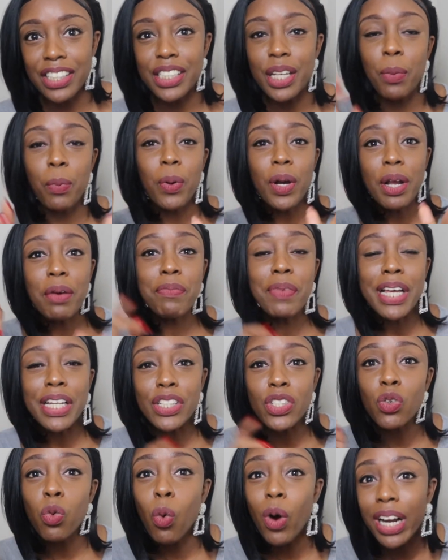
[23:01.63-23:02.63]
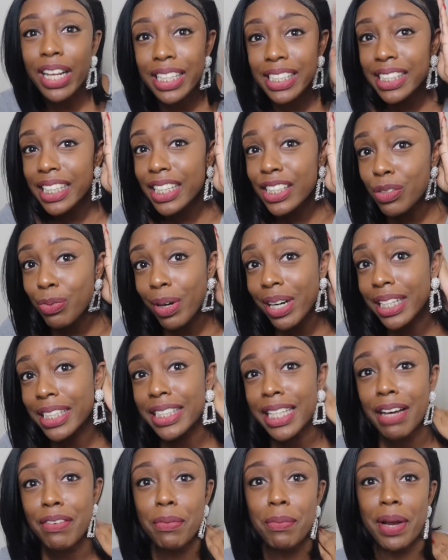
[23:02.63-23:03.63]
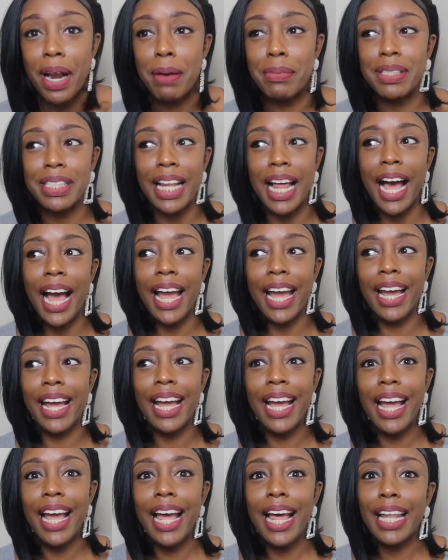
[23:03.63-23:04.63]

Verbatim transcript: It would have been 26 27 but I was like,